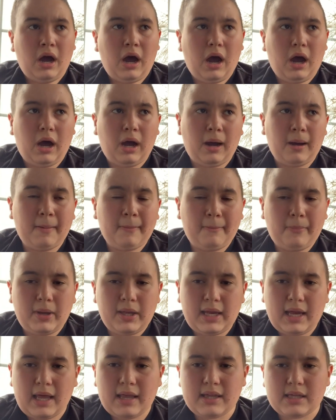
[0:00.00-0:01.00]
Um, but
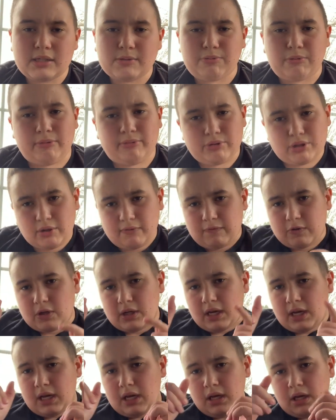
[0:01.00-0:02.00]
yeah, that's pretty much it for
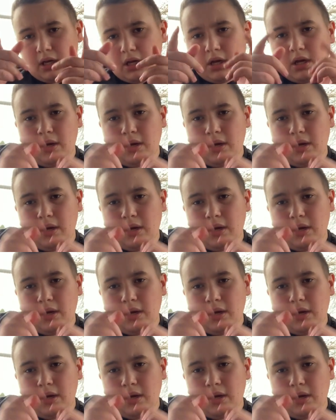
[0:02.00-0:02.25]
today.